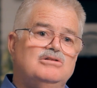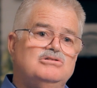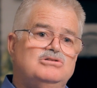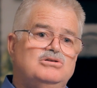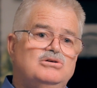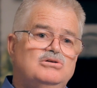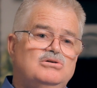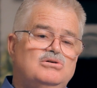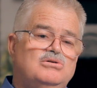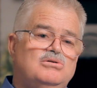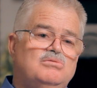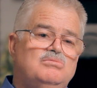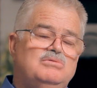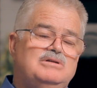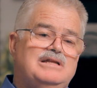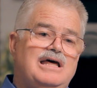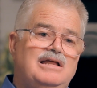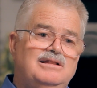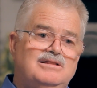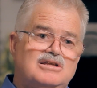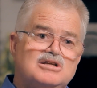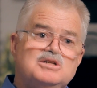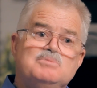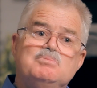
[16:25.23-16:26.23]
to
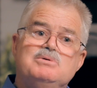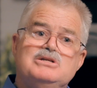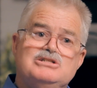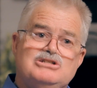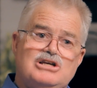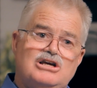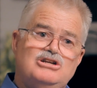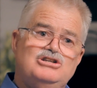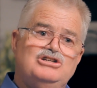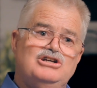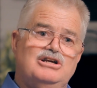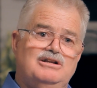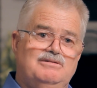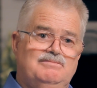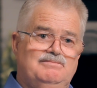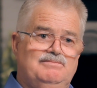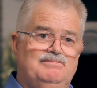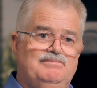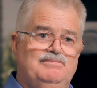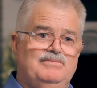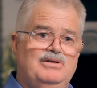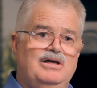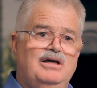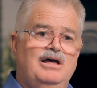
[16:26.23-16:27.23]
take this position.
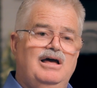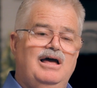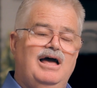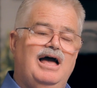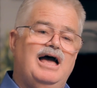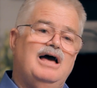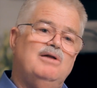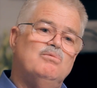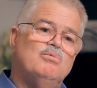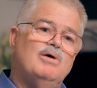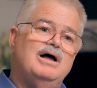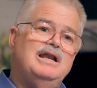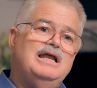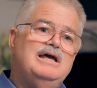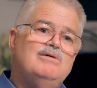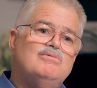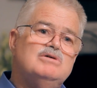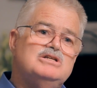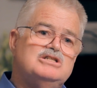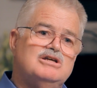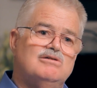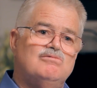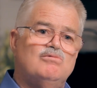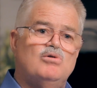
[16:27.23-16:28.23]
And when he
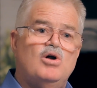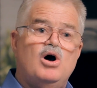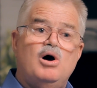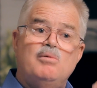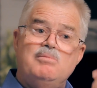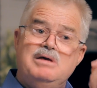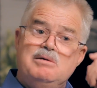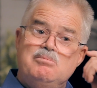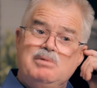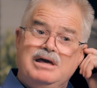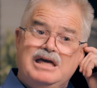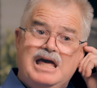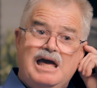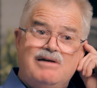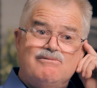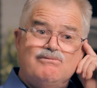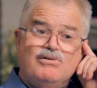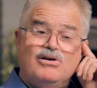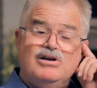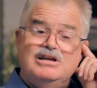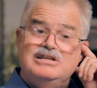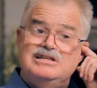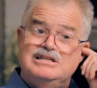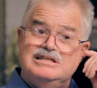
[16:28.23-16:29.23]
was in Rome, he
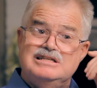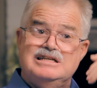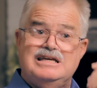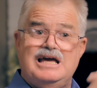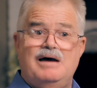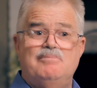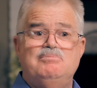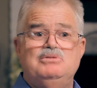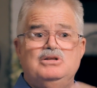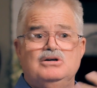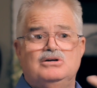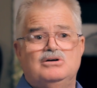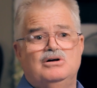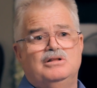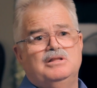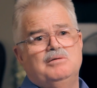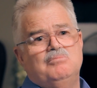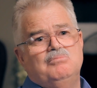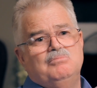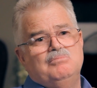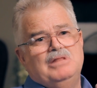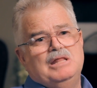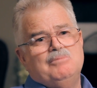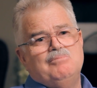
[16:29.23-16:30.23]
became very skeptical.
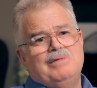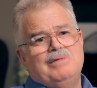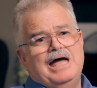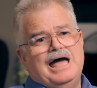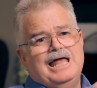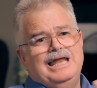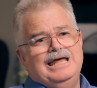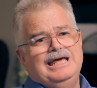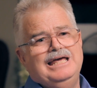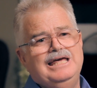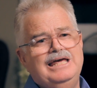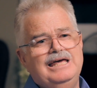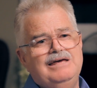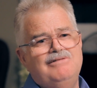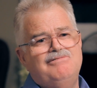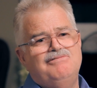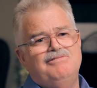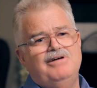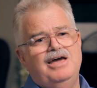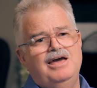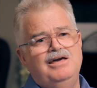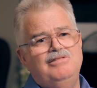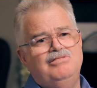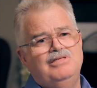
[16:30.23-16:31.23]
The Manichaean
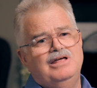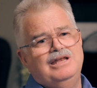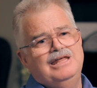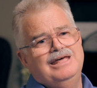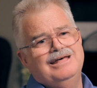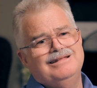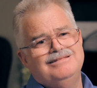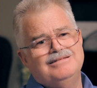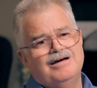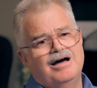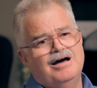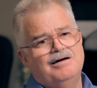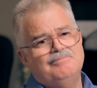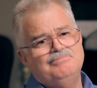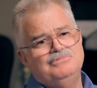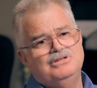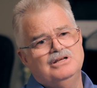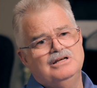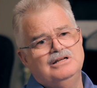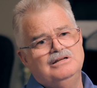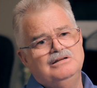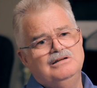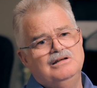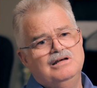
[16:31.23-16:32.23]
faith that he
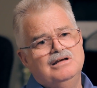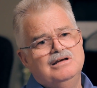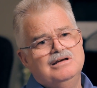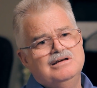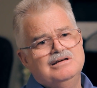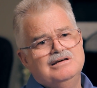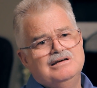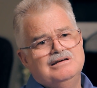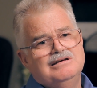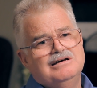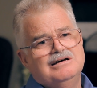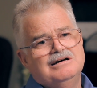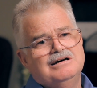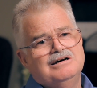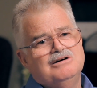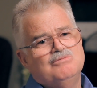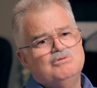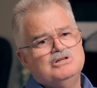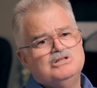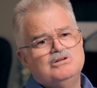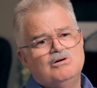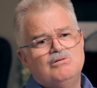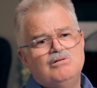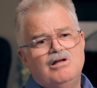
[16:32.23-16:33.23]
adopted
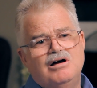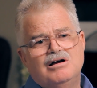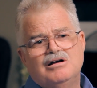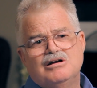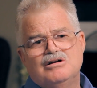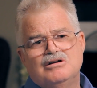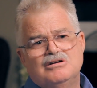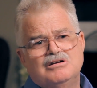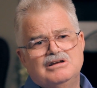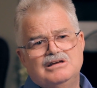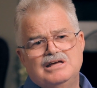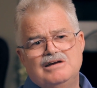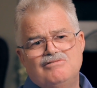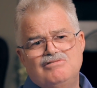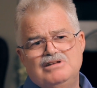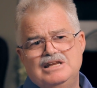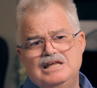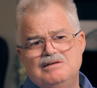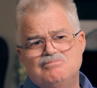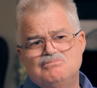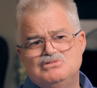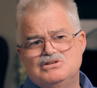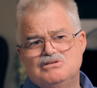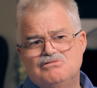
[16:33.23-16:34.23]
was no longer giving
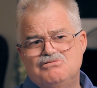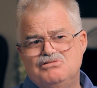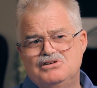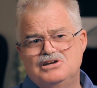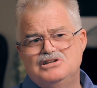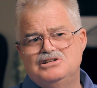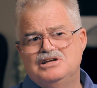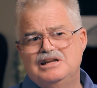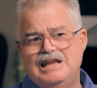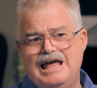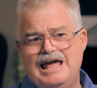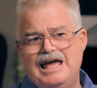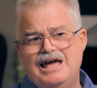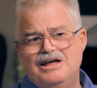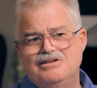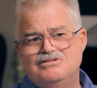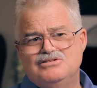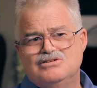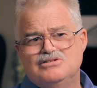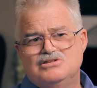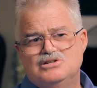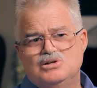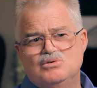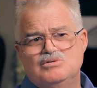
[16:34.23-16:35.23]
him sufficient
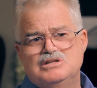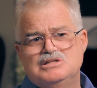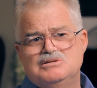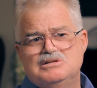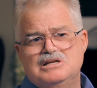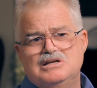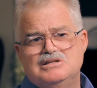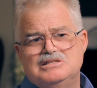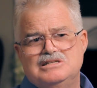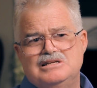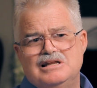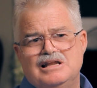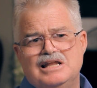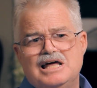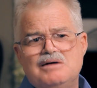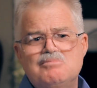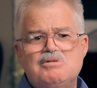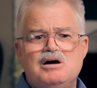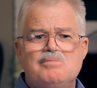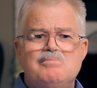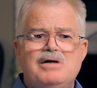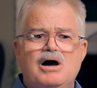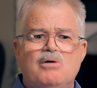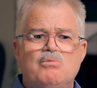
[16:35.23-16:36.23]
answers to his
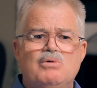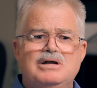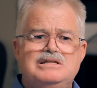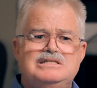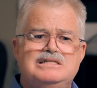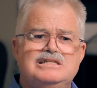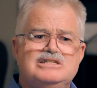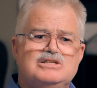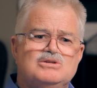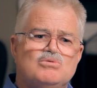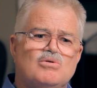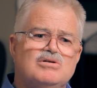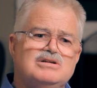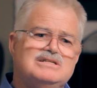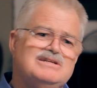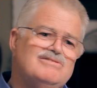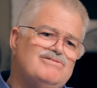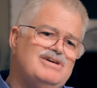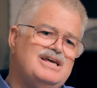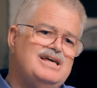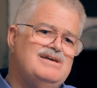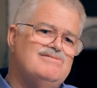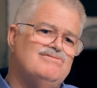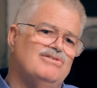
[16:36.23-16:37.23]
dilemma about what's the source
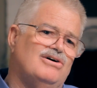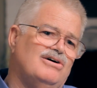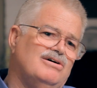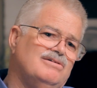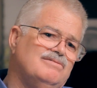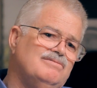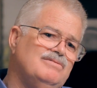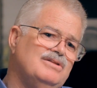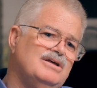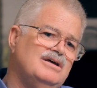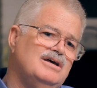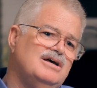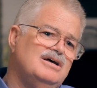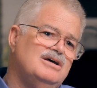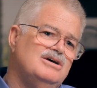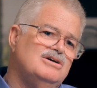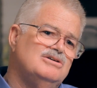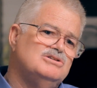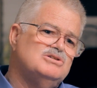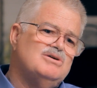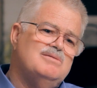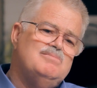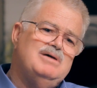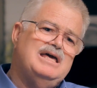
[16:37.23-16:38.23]
of evil.
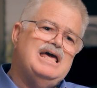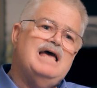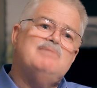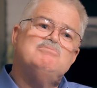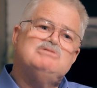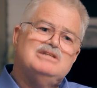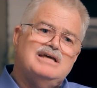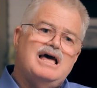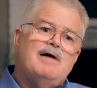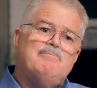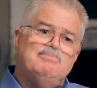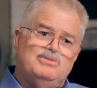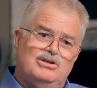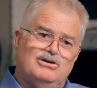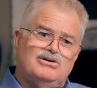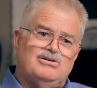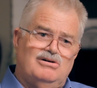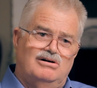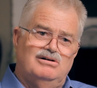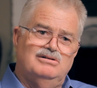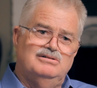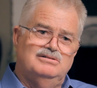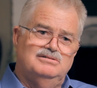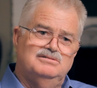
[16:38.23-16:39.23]
So he became
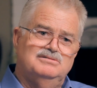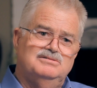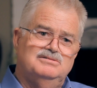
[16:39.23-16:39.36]
skeptical.